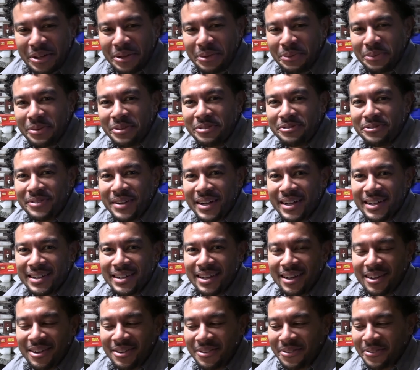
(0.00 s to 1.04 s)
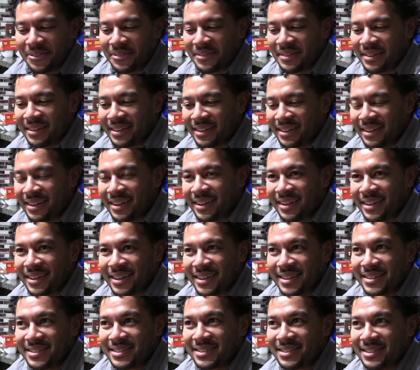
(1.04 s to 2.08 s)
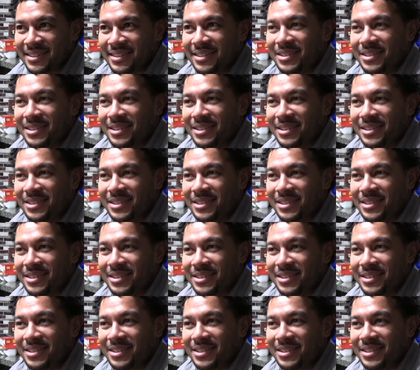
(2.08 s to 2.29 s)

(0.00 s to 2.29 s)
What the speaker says: we find out, I guess,